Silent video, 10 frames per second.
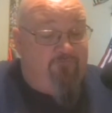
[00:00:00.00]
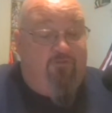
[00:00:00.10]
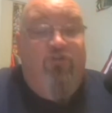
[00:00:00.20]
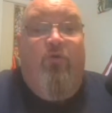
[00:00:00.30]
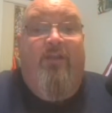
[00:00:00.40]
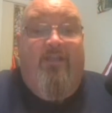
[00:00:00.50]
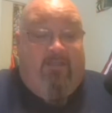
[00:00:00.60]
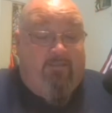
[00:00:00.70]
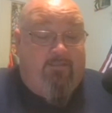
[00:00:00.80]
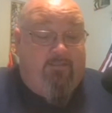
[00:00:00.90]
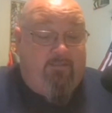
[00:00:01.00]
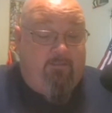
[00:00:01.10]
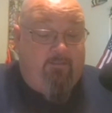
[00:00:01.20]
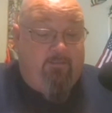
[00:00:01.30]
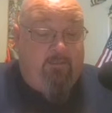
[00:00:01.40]
for joining us.
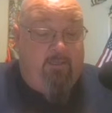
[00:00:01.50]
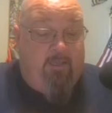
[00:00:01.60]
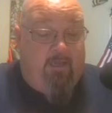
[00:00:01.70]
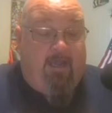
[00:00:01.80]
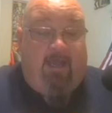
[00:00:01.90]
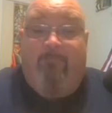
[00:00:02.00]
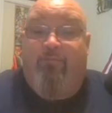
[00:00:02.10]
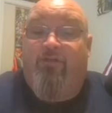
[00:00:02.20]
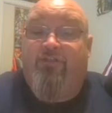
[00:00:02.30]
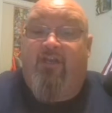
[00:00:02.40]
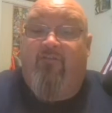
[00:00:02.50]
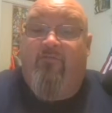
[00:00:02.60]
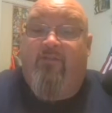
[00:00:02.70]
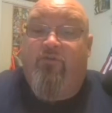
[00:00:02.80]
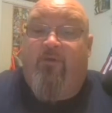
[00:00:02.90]
I appreciate
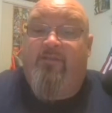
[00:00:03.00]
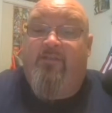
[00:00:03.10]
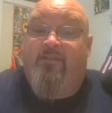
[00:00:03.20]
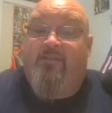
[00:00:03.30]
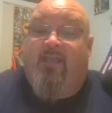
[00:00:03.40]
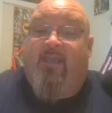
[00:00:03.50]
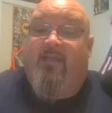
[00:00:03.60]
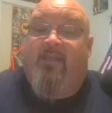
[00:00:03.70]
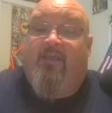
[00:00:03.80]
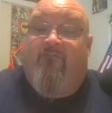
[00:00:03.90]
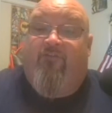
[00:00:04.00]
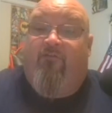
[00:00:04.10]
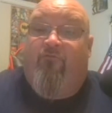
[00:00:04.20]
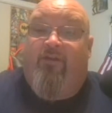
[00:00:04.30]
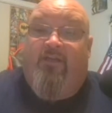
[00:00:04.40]
everyone that joins us. And again, feel
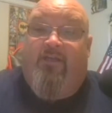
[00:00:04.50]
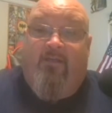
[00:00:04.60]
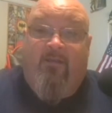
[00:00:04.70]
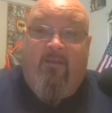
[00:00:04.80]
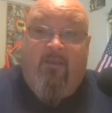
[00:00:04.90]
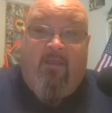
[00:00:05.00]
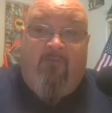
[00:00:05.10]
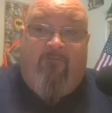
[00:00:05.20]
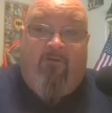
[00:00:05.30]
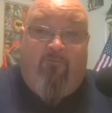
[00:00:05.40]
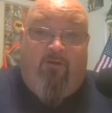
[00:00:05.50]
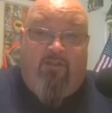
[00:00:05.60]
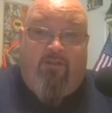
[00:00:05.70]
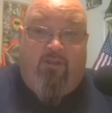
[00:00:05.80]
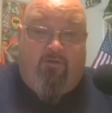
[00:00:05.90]
free to throw